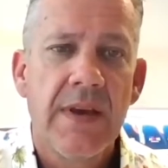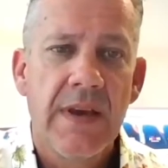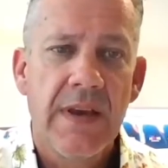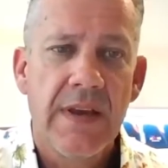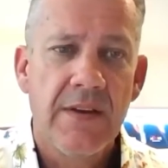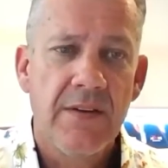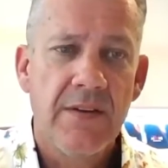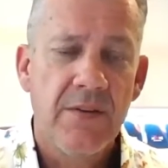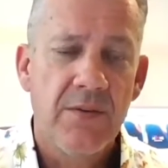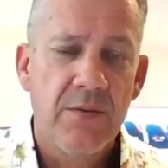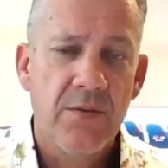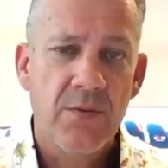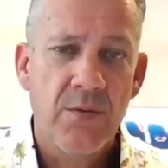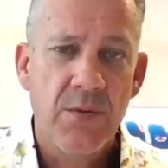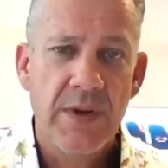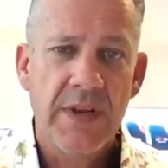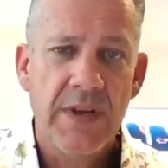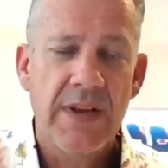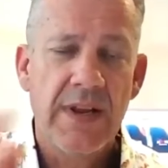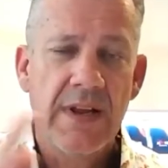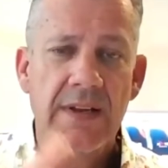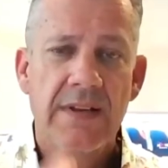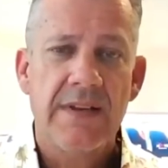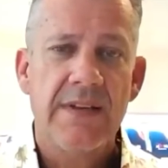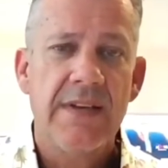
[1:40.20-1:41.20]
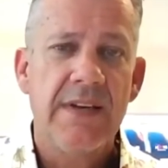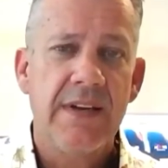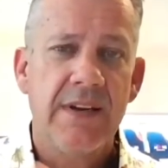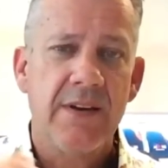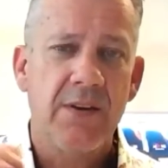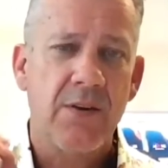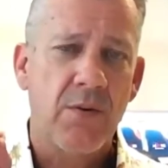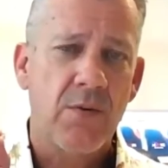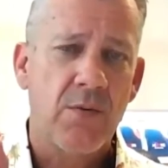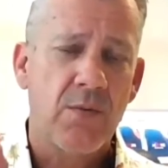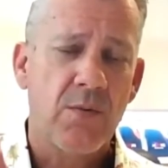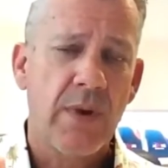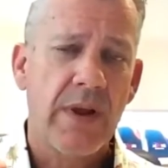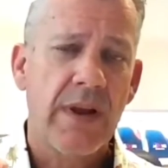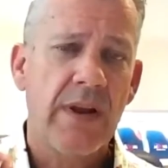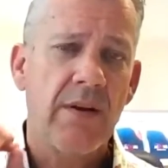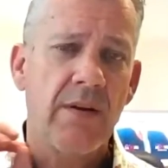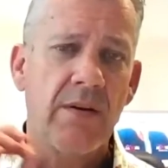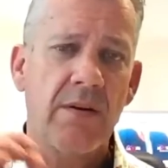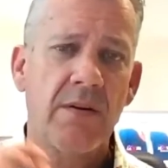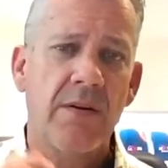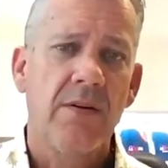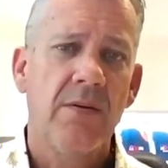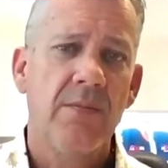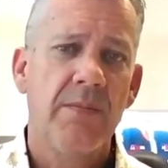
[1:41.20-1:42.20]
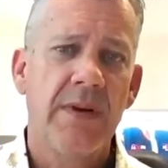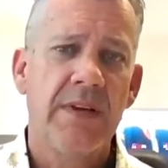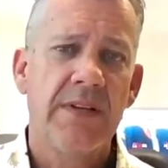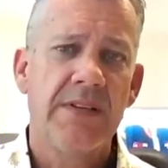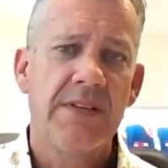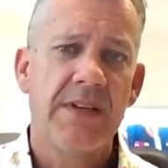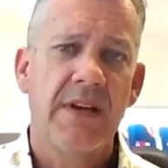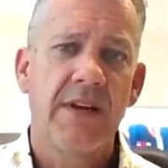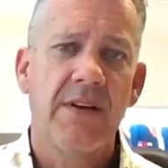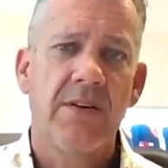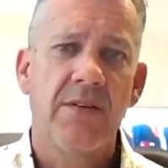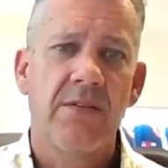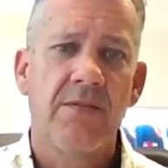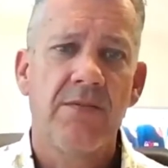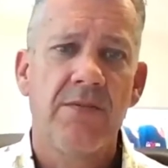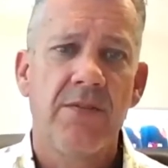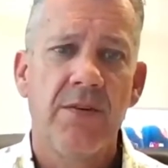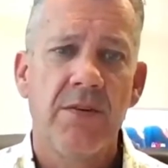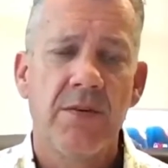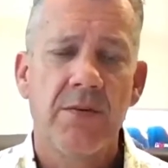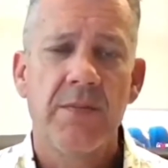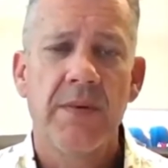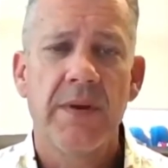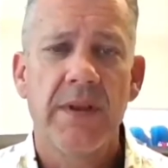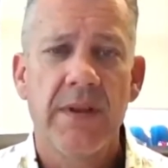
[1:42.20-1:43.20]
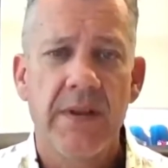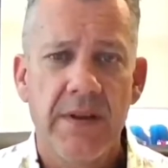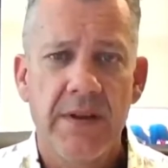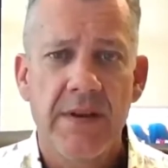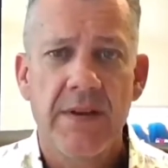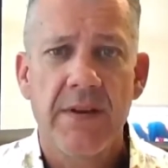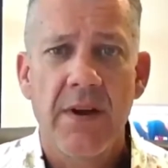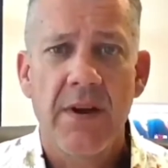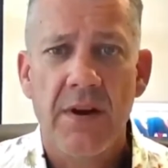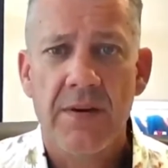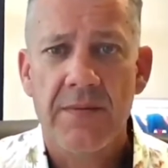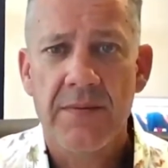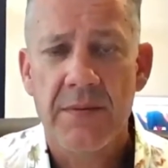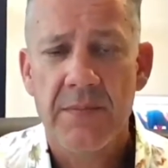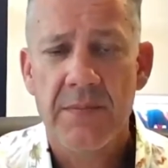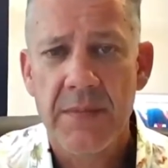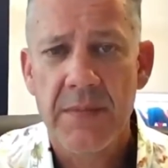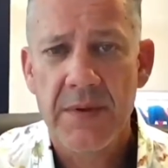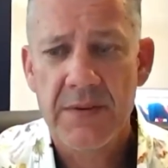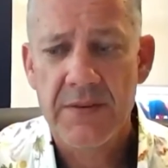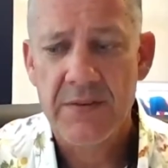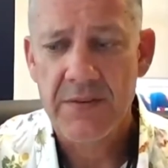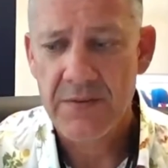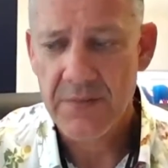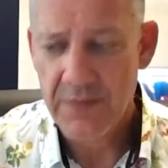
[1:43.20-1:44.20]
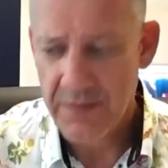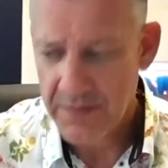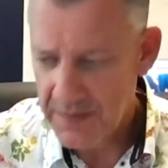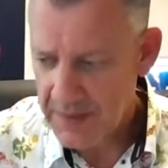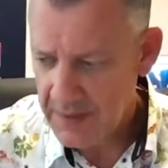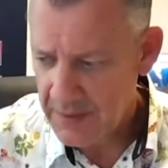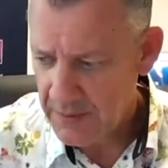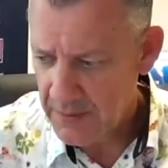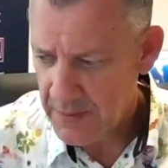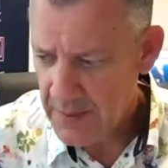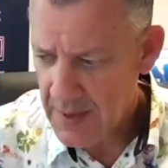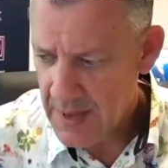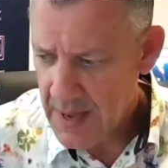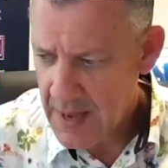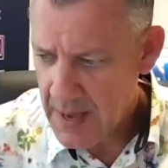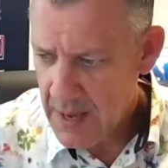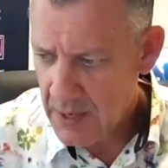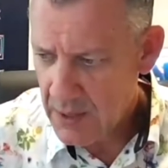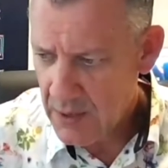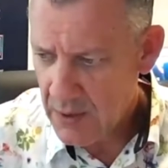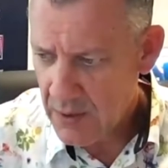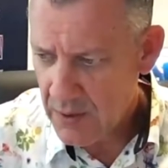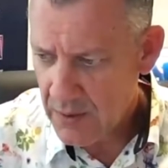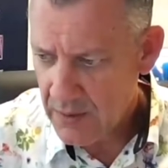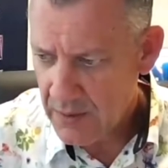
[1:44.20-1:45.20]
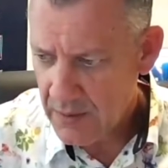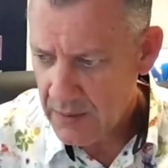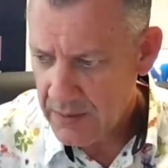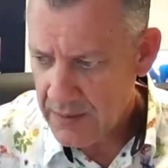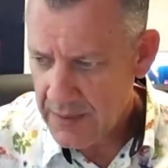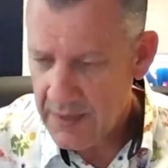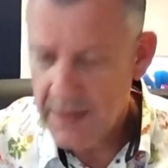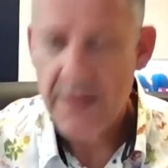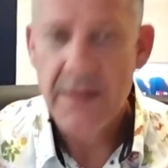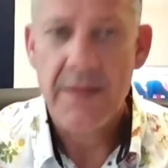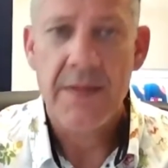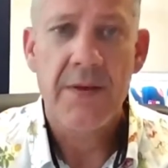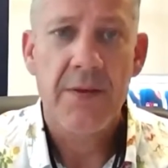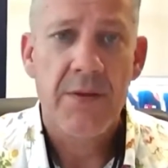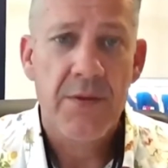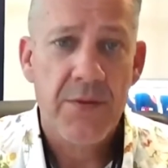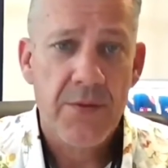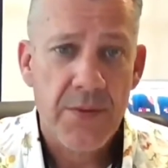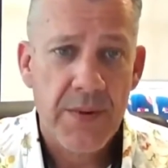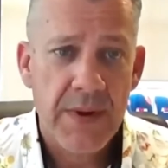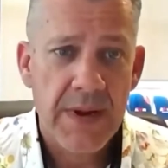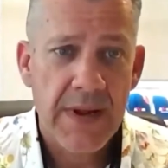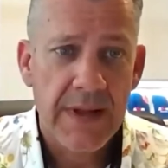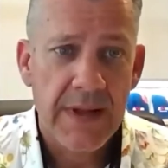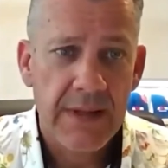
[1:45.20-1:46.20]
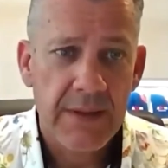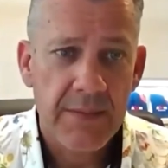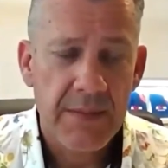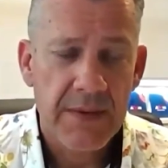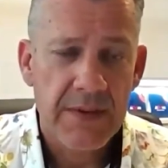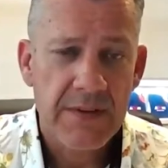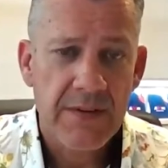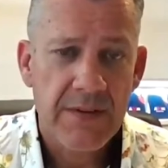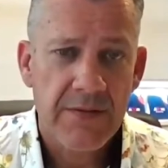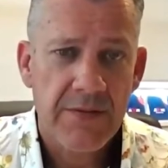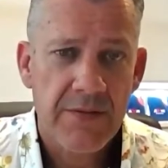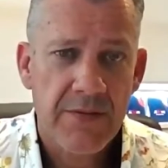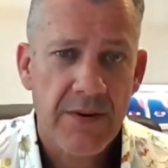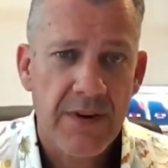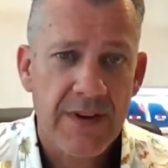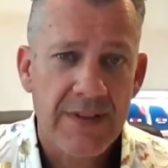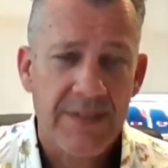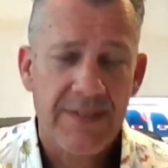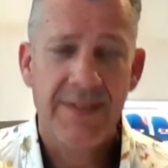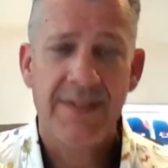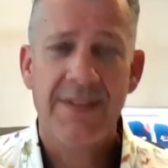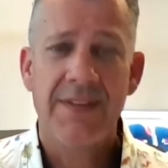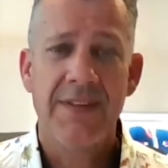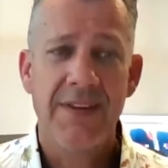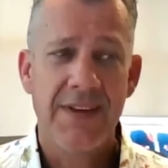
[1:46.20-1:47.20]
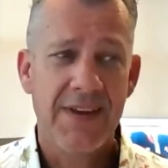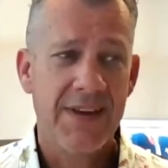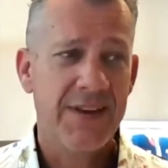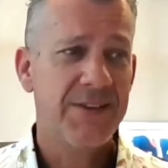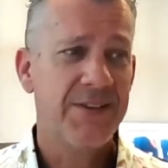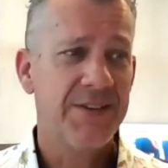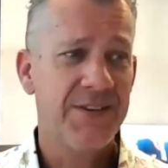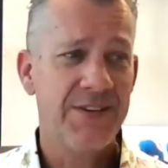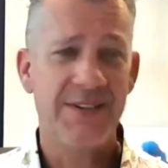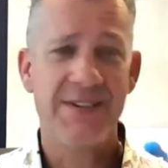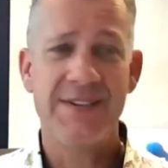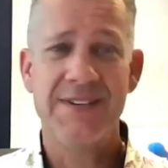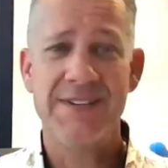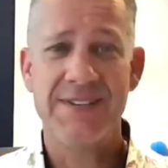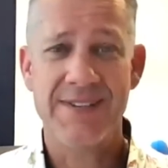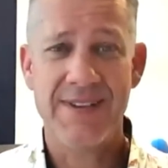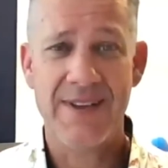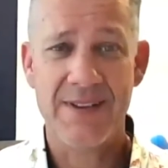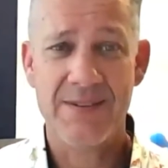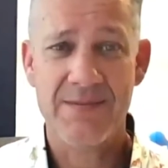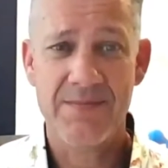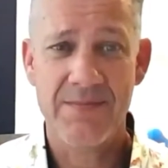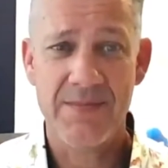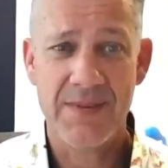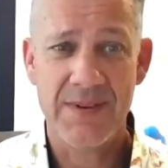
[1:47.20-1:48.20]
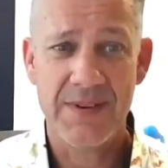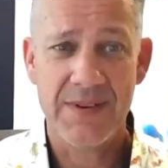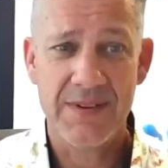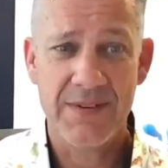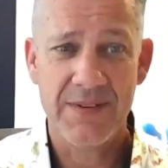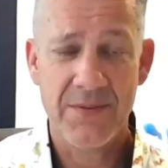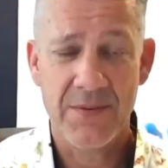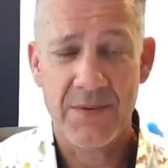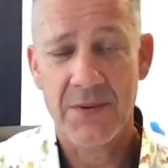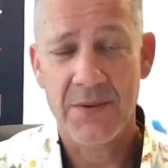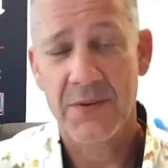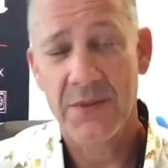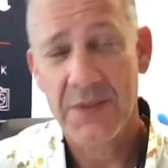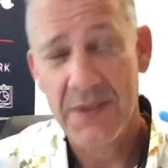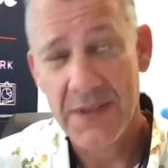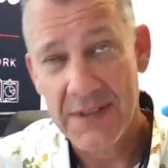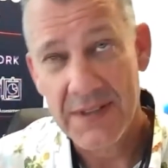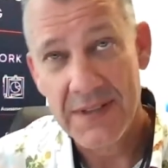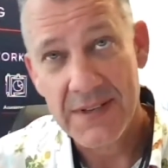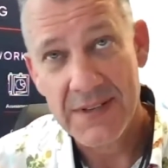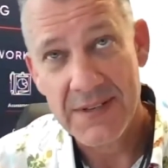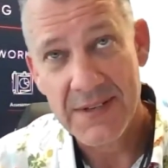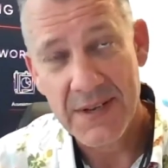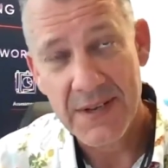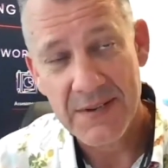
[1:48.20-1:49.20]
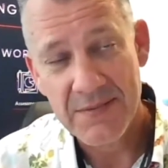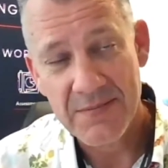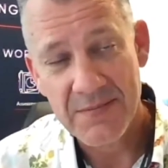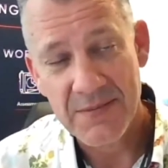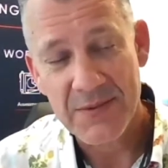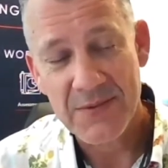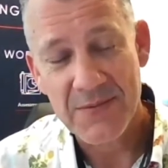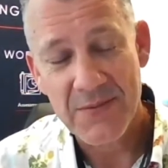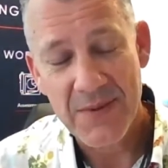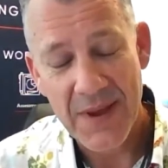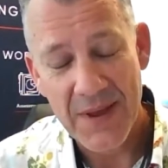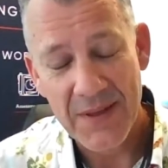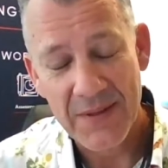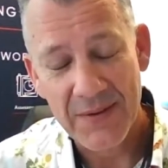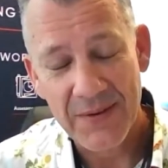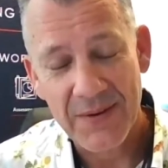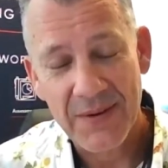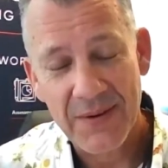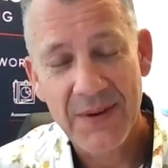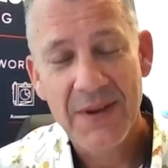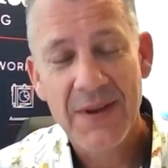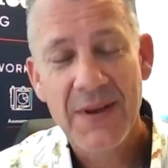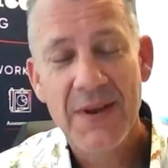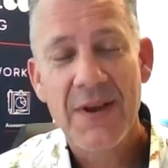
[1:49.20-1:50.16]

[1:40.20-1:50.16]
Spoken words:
In 2019, a great article by Zenger and Folkman in Harvard Business Review called The 3 Elements of Trust. They actually did an assessment, or looked at the assessments rather,